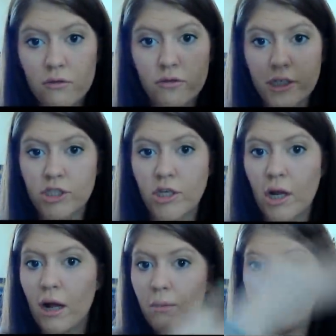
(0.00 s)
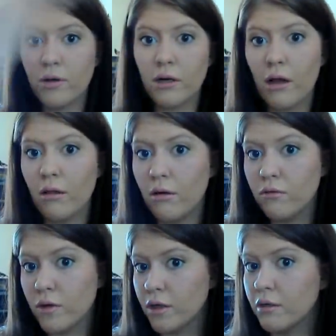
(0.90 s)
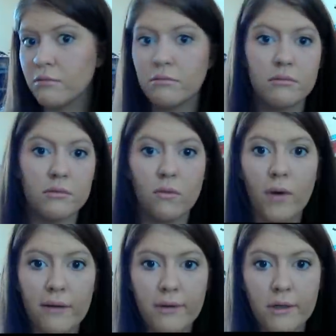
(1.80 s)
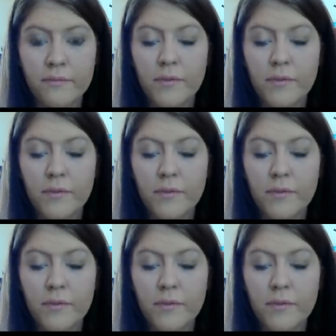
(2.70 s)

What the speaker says: finish it up, put it all over, whatever.